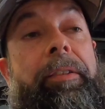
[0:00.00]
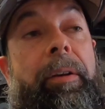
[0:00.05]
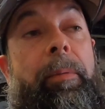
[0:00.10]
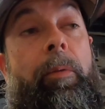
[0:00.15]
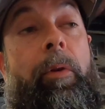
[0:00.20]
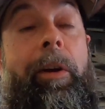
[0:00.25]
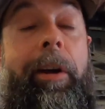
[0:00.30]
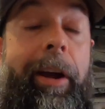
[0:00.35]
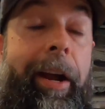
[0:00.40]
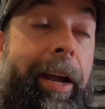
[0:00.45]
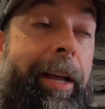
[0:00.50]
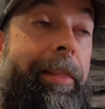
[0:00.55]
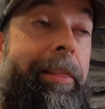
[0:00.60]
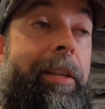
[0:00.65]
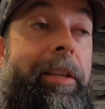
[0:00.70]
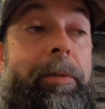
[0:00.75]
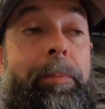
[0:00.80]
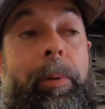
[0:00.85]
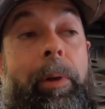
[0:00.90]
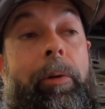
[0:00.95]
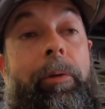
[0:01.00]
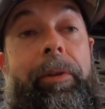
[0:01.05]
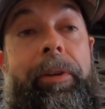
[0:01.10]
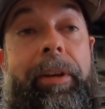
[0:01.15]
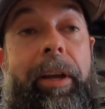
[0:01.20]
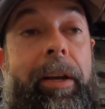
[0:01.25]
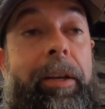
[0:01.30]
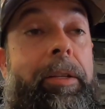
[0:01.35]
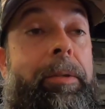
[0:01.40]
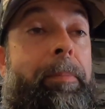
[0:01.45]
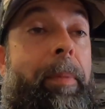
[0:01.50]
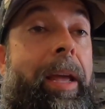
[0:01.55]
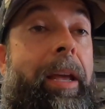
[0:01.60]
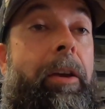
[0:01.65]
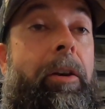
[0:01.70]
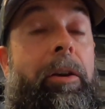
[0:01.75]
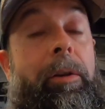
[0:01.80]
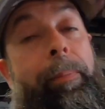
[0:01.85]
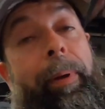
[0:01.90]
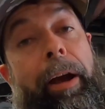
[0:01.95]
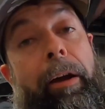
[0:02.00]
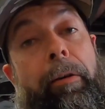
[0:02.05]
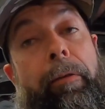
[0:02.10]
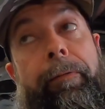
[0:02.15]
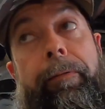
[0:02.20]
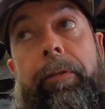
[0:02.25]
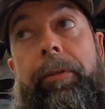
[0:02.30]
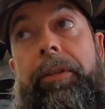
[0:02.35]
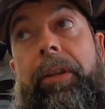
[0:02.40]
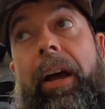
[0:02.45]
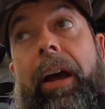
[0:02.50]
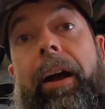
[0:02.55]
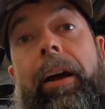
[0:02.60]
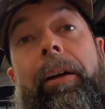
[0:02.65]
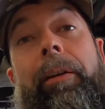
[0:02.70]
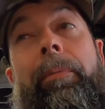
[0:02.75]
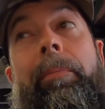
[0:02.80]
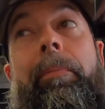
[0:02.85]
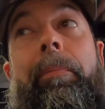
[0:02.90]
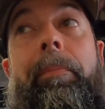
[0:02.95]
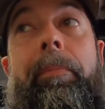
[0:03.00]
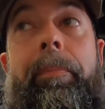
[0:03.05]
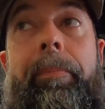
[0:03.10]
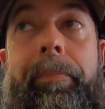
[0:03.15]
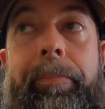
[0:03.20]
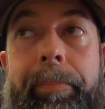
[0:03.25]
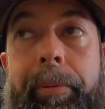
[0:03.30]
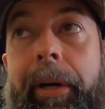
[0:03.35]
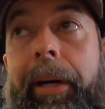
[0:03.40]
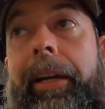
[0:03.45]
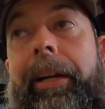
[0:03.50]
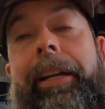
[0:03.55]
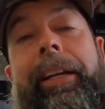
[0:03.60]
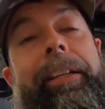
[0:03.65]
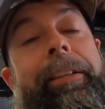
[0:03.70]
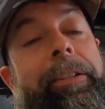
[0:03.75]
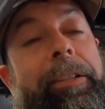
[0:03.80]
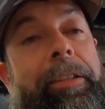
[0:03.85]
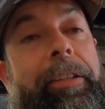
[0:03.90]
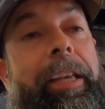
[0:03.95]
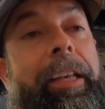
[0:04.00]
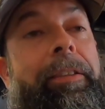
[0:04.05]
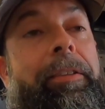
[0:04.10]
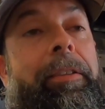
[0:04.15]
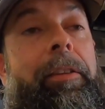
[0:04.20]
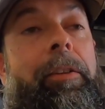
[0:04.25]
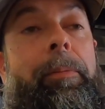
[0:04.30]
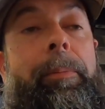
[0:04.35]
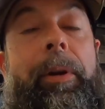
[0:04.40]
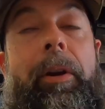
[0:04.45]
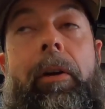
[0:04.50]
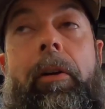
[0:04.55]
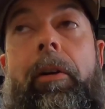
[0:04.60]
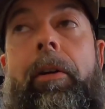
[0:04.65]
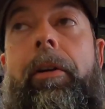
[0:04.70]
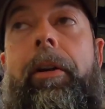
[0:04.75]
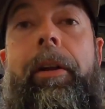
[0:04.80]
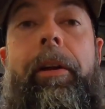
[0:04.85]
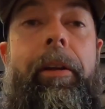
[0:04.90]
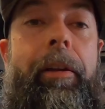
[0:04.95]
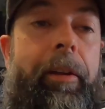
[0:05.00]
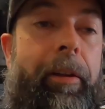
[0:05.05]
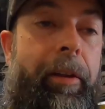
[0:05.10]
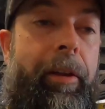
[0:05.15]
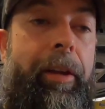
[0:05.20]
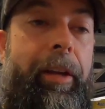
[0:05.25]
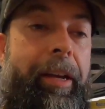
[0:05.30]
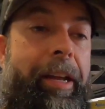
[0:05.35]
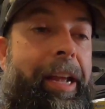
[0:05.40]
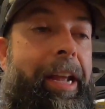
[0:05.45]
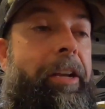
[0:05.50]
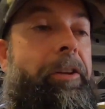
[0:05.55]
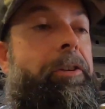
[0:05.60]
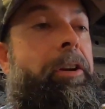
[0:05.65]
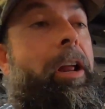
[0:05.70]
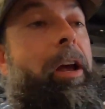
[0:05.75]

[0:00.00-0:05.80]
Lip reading: somewhere, and this blower does make good power for stock, but it just gets a little bit harder to inch it